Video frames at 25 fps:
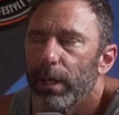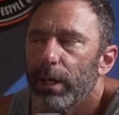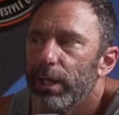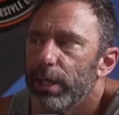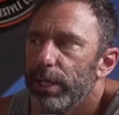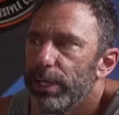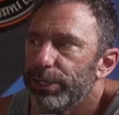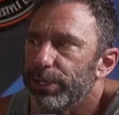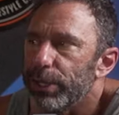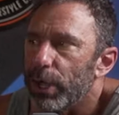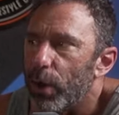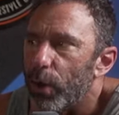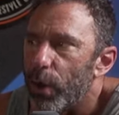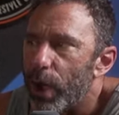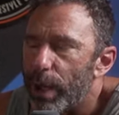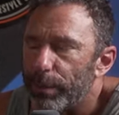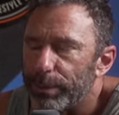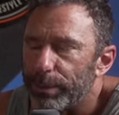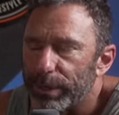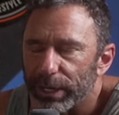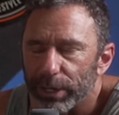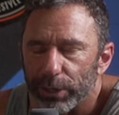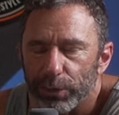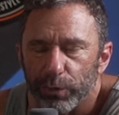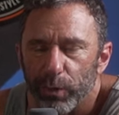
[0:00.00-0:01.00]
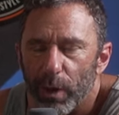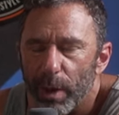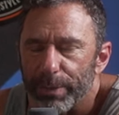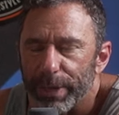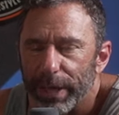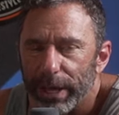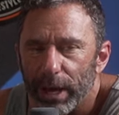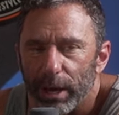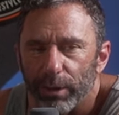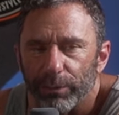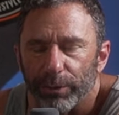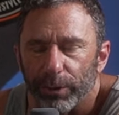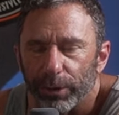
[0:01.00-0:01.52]
So I'm gonna swap that
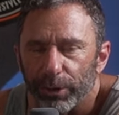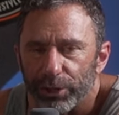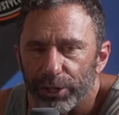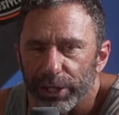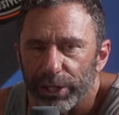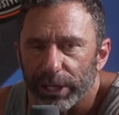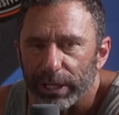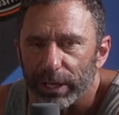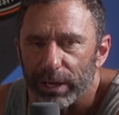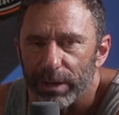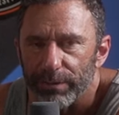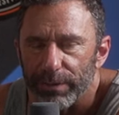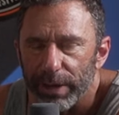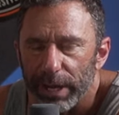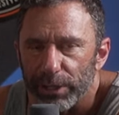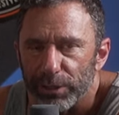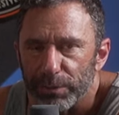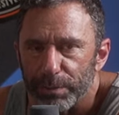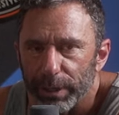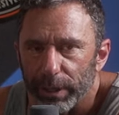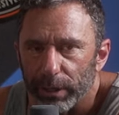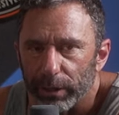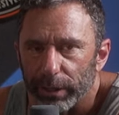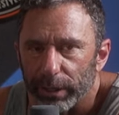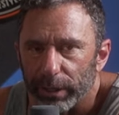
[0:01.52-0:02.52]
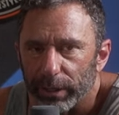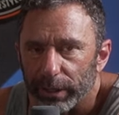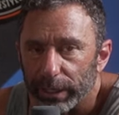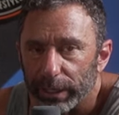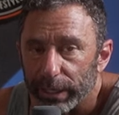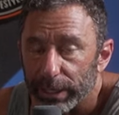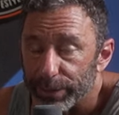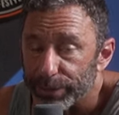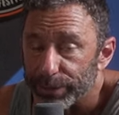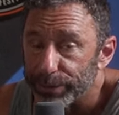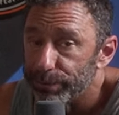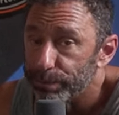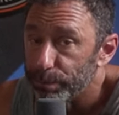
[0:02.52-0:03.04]
out for a chicken and veg meal here
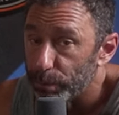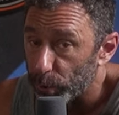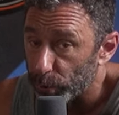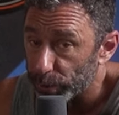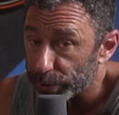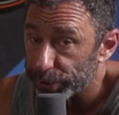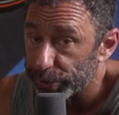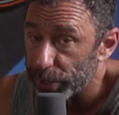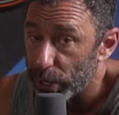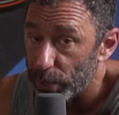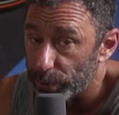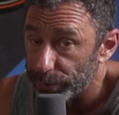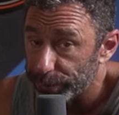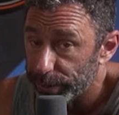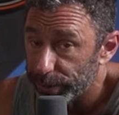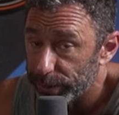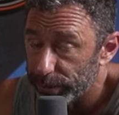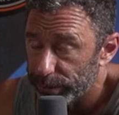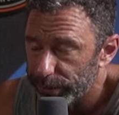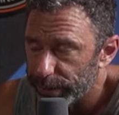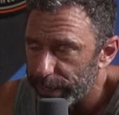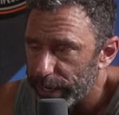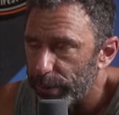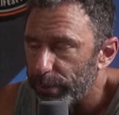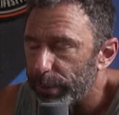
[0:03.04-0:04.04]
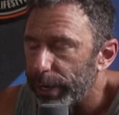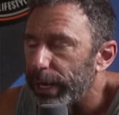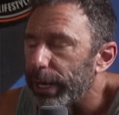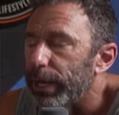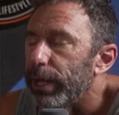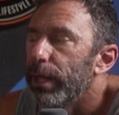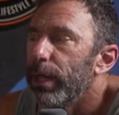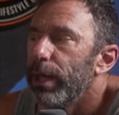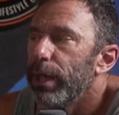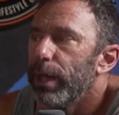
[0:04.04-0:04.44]
again. More salt that way.